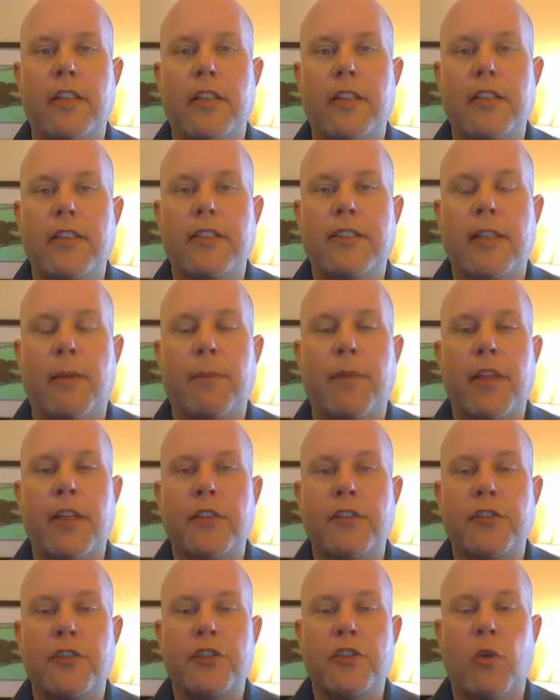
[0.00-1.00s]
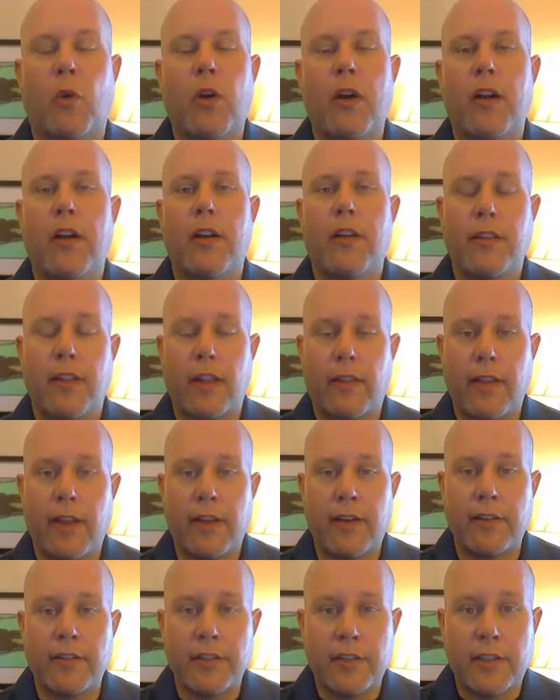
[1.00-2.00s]
something short that they
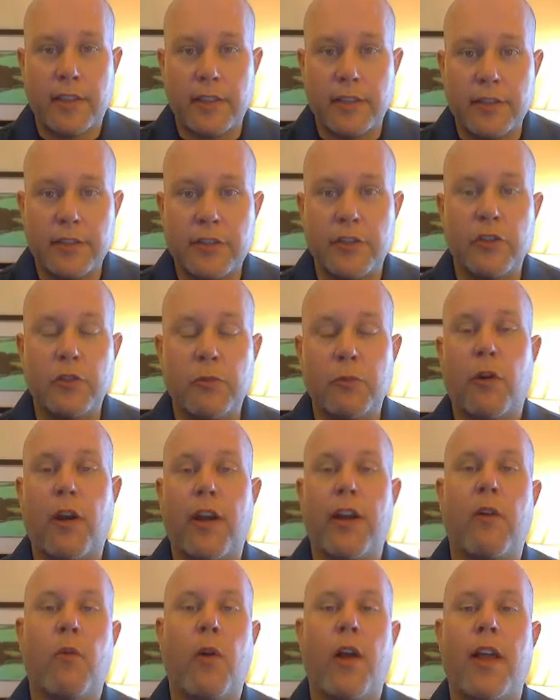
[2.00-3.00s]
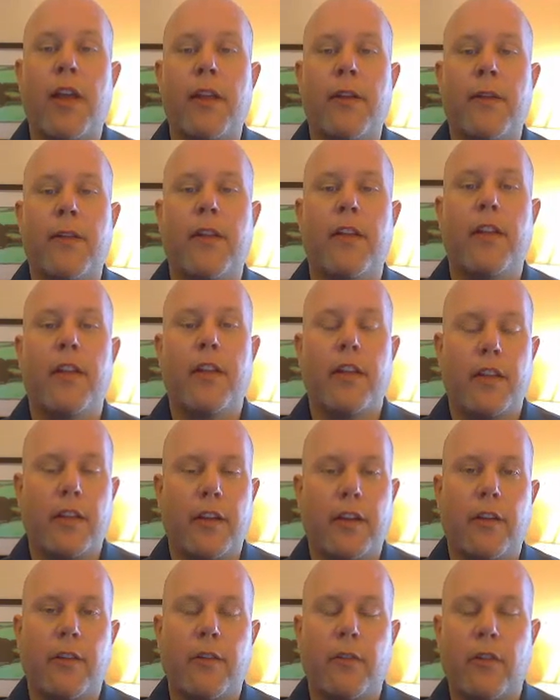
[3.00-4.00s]
can consume right away.
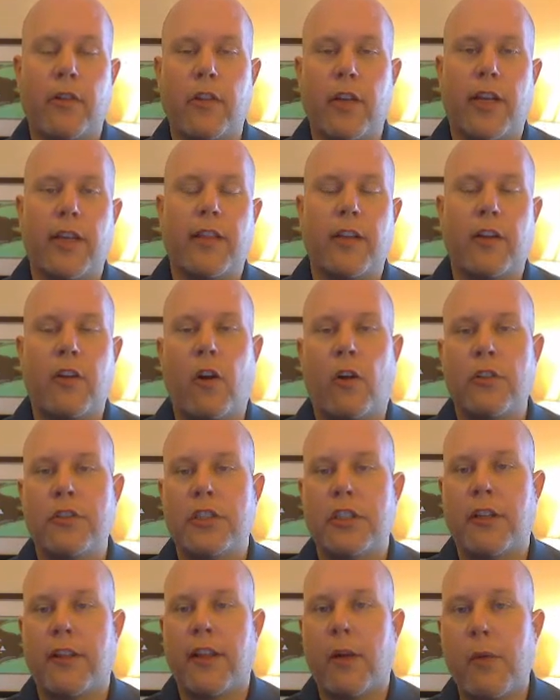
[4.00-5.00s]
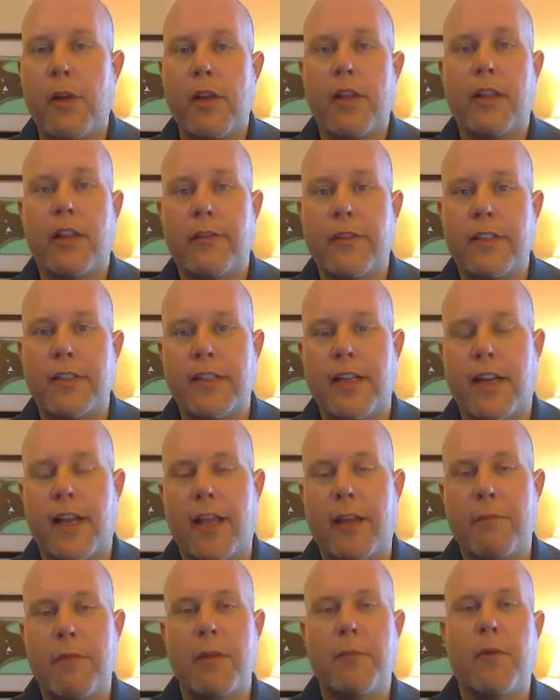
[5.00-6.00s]
Look at the culture that we live in
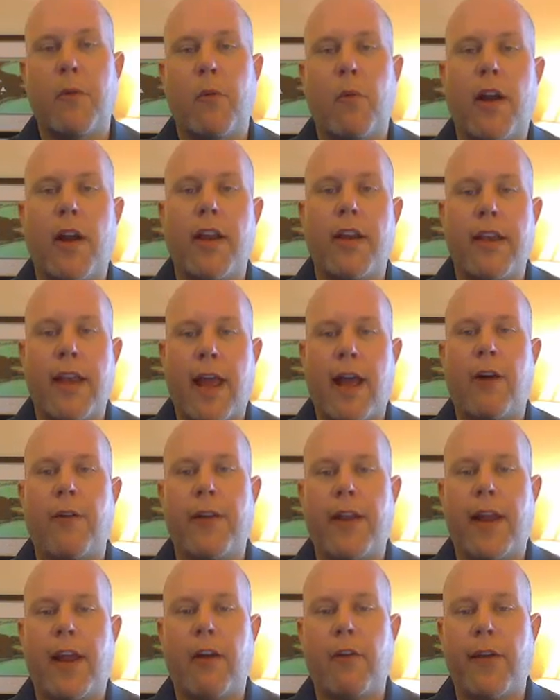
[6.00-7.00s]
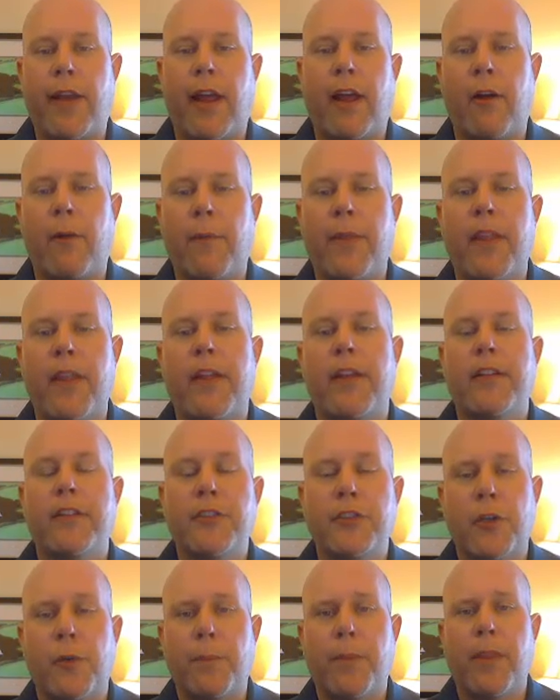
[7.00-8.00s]
today. People want it now, now, now.
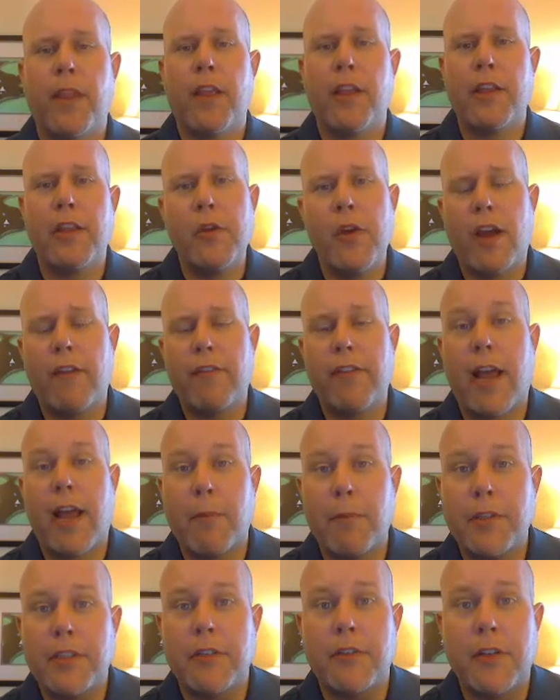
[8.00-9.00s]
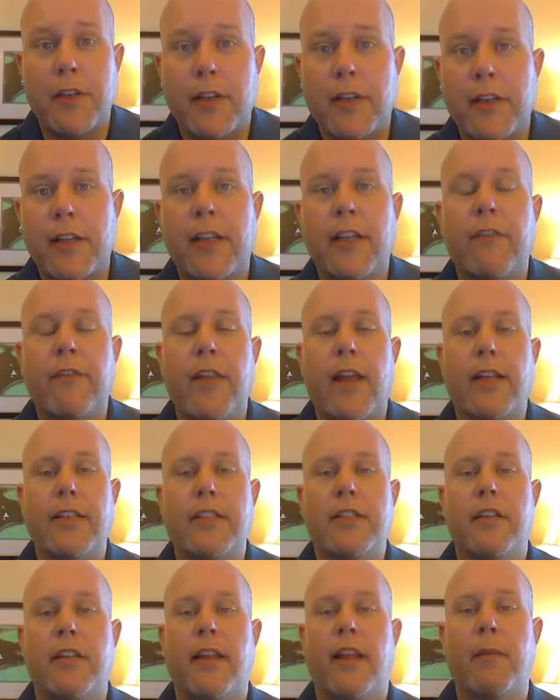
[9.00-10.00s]
So you have the opportunity to give that
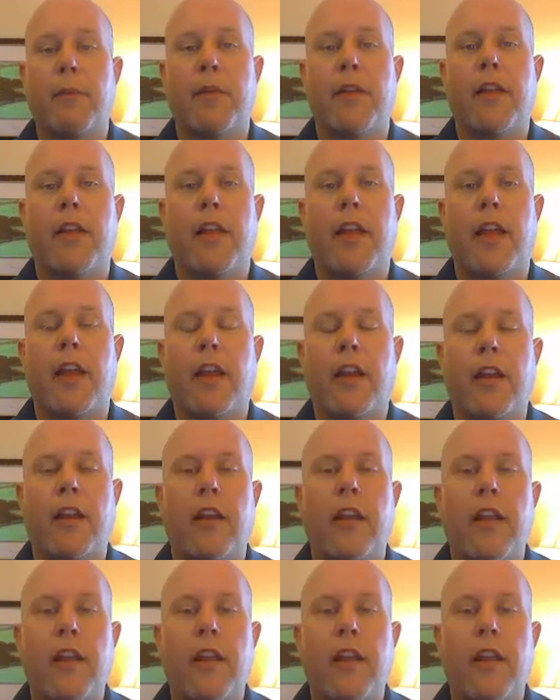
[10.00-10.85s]
to them, and